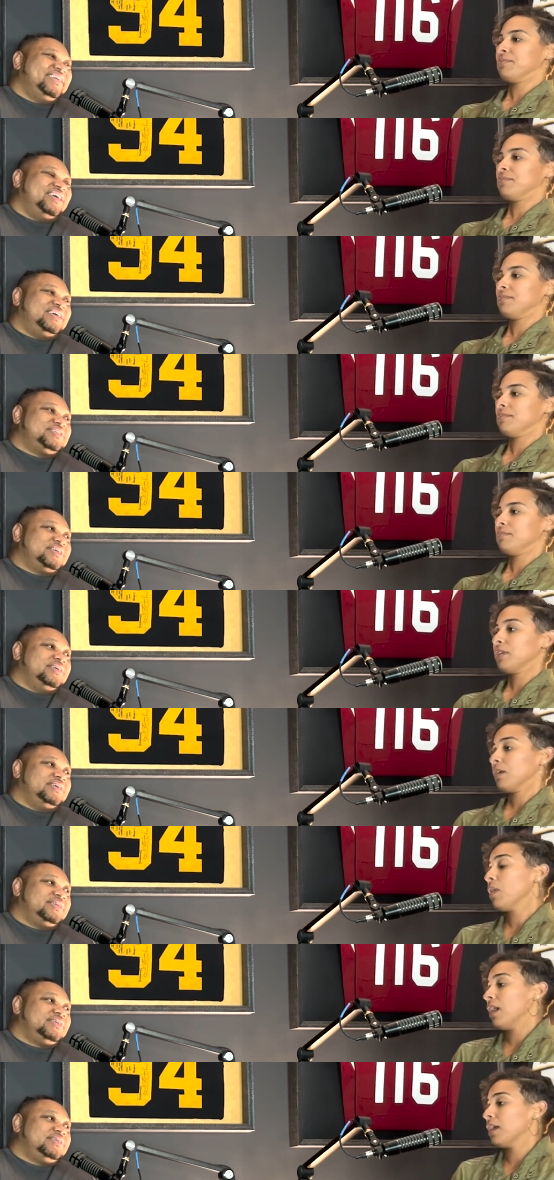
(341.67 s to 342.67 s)
Speaker 1: um, no, that's good. But it
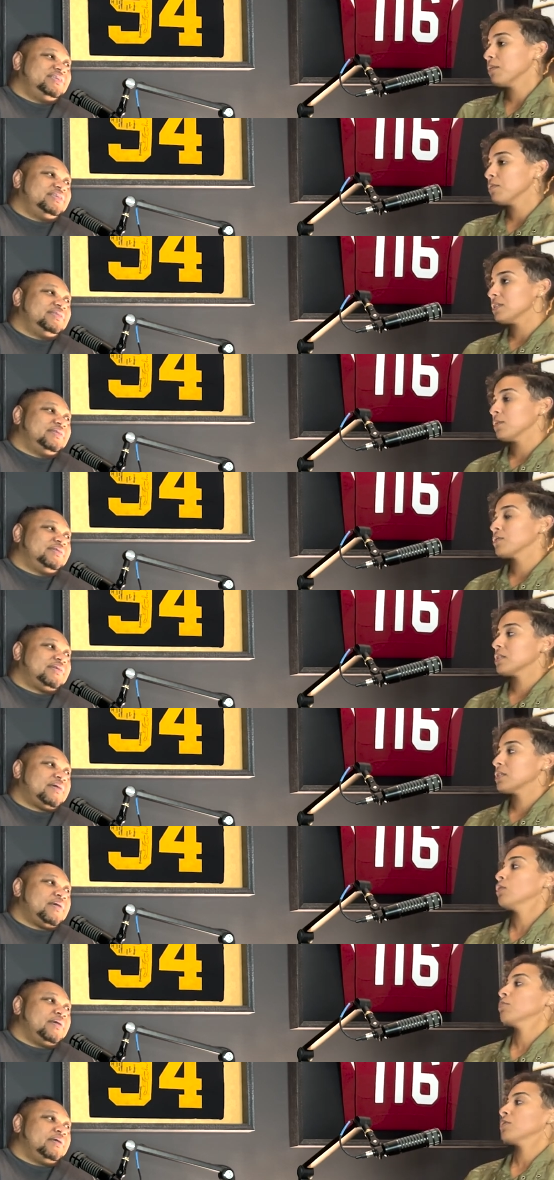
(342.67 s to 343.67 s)
was
Speaker 2: like it was it was a
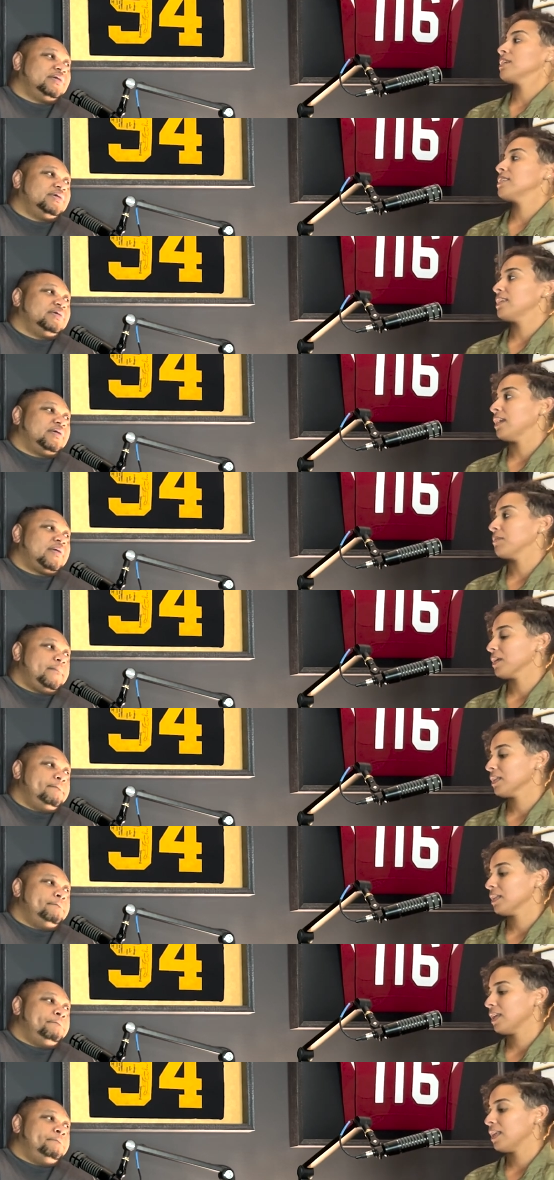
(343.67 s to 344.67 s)
sobering statement,
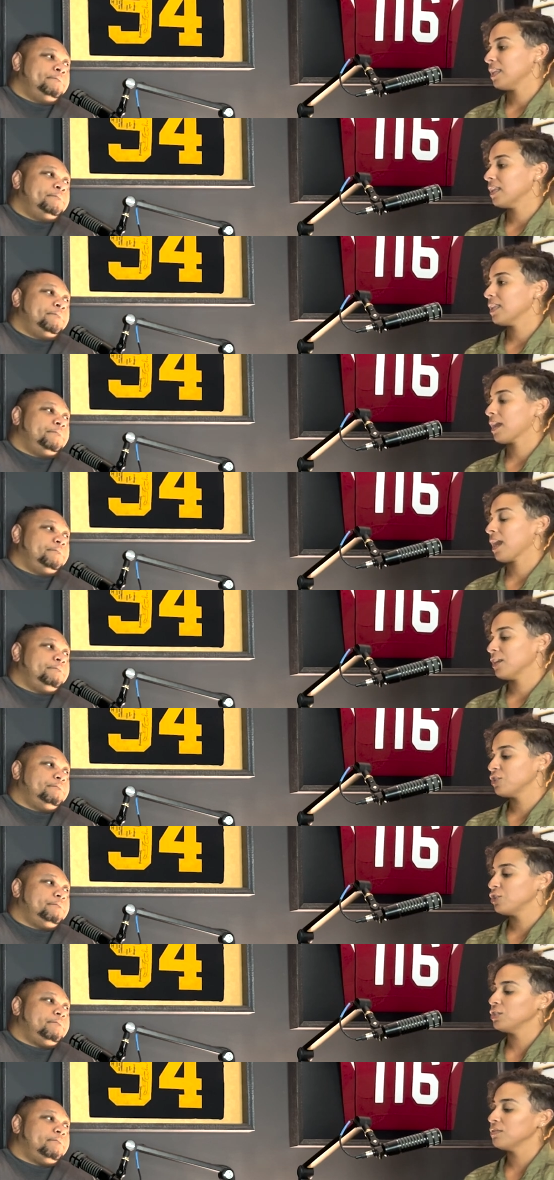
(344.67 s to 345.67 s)
mm-hmm. and then mm-hmm. that kind of
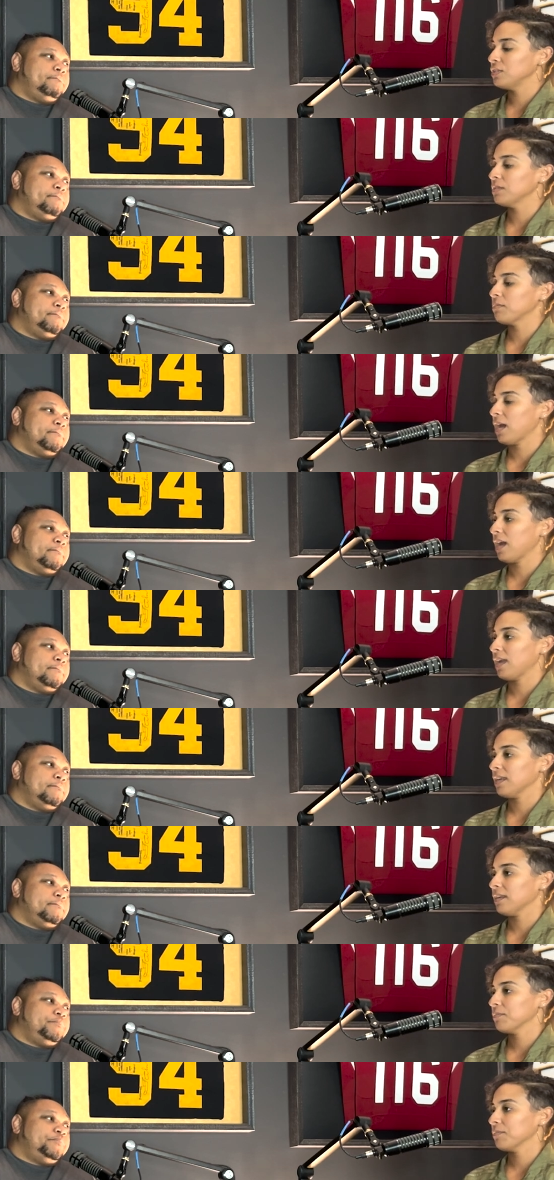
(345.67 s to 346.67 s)
shifted
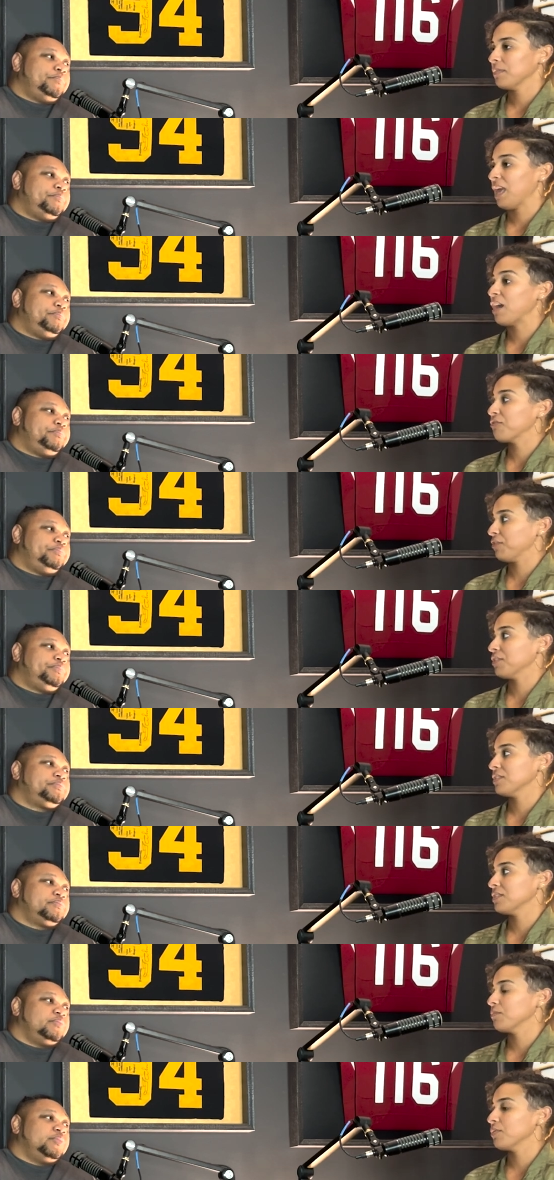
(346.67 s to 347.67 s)
my
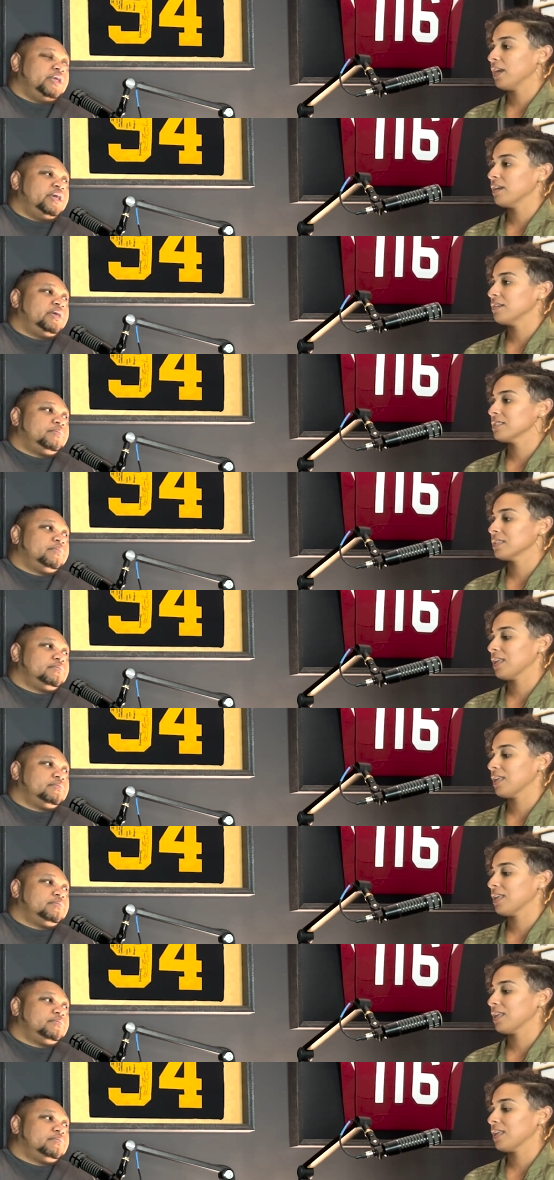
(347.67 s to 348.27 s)
efforts and prayers yeah. to